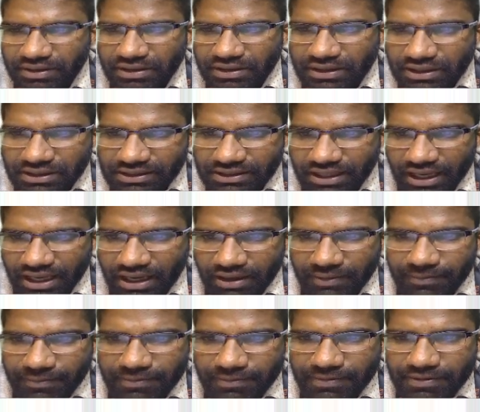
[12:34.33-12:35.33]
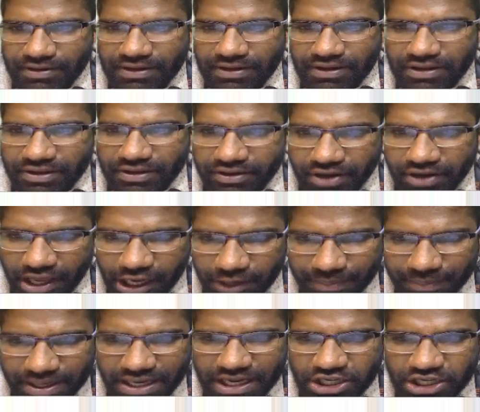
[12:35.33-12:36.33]
the
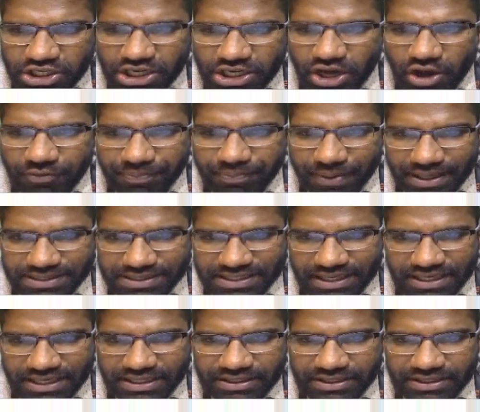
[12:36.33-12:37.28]
recommendation of President,